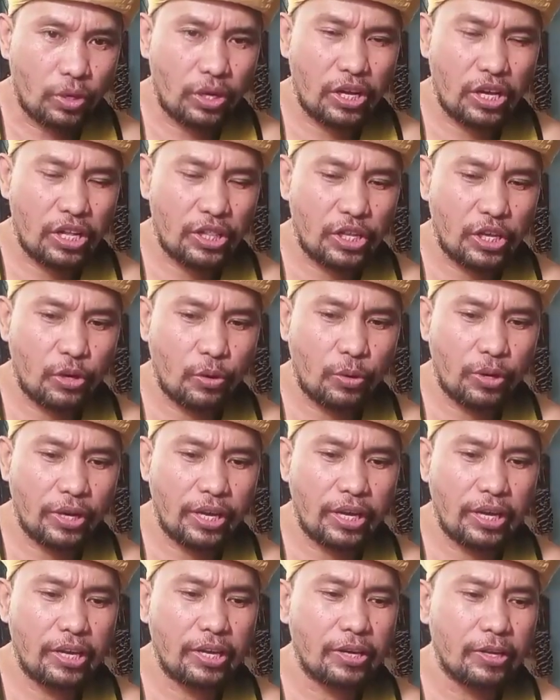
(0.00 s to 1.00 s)
With you
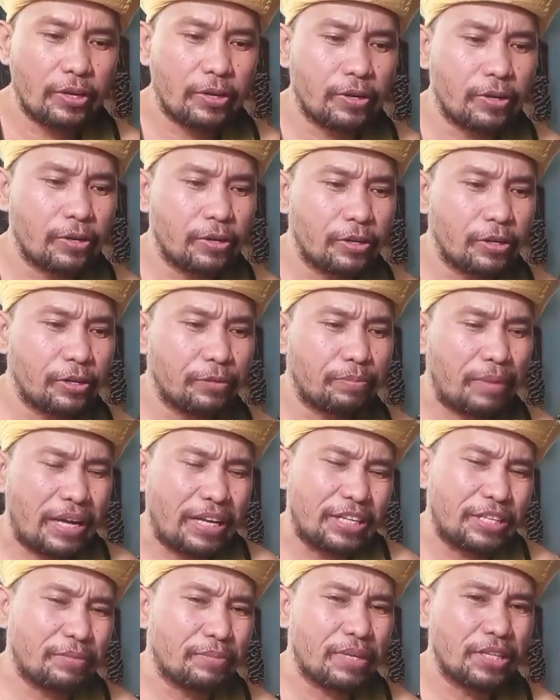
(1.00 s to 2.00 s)
here
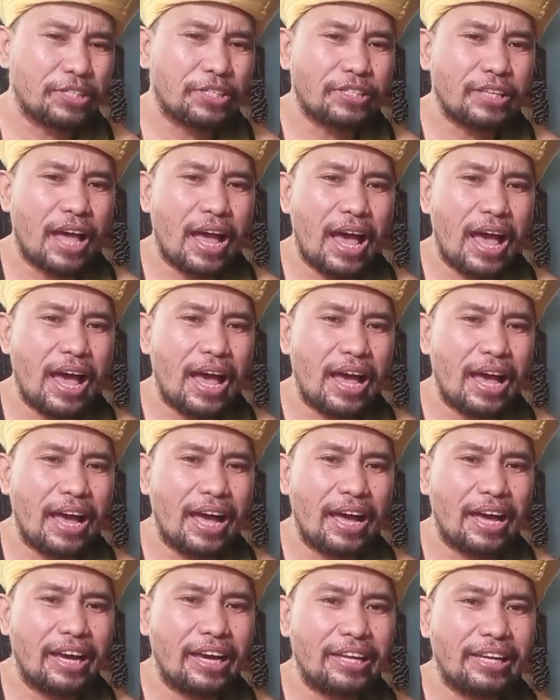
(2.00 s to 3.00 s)
by my
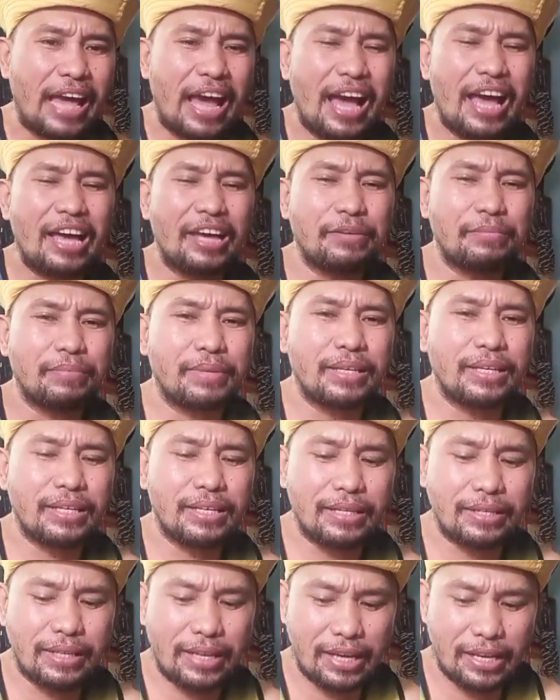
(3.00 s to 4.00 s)
side, I'm
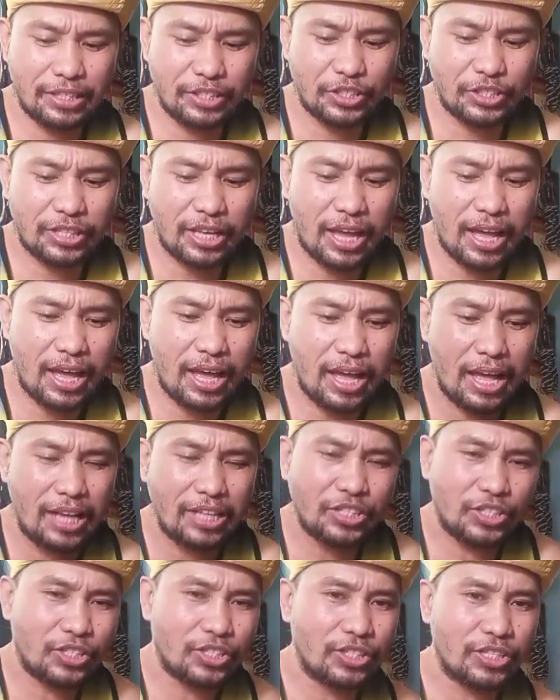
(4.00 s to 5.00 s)
in
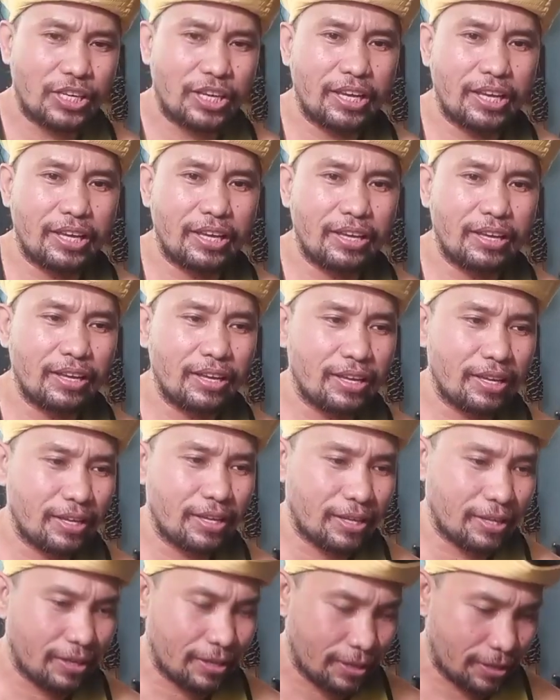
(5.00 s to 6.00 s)

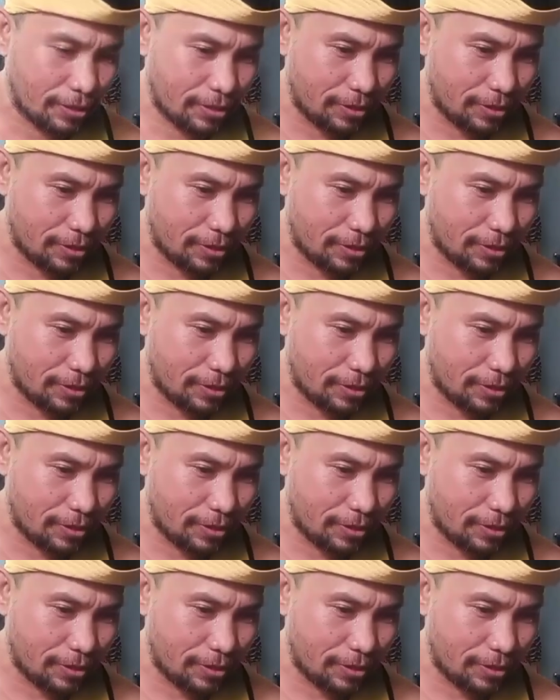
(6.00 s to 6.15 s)
ecstasy.